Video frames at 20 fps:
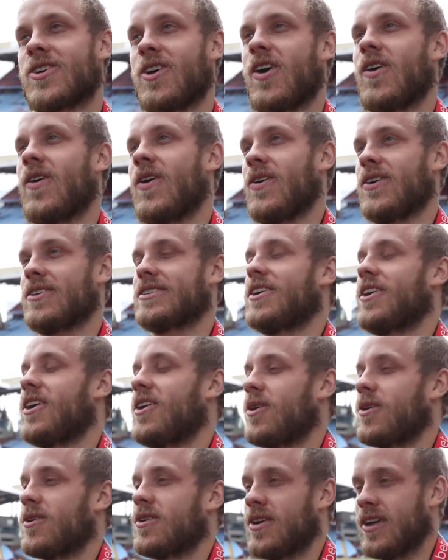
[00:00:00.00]
So
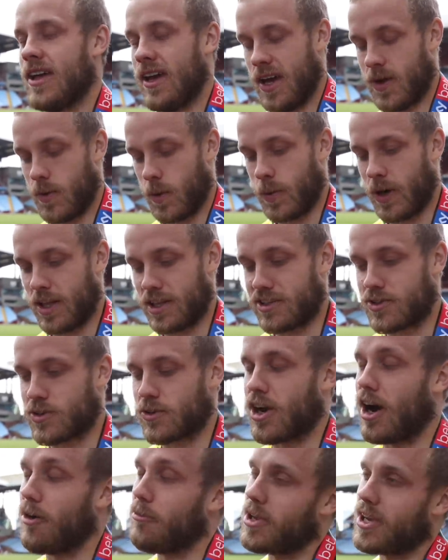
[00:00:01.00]
we wanted
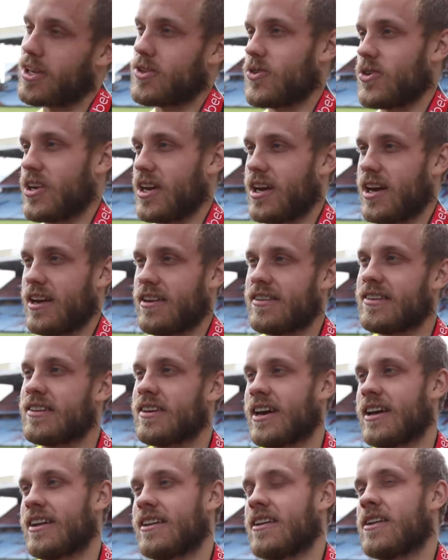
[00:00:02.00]
to come here today
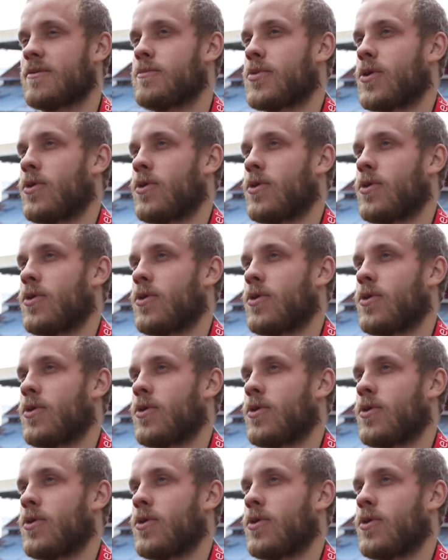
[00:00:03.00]
and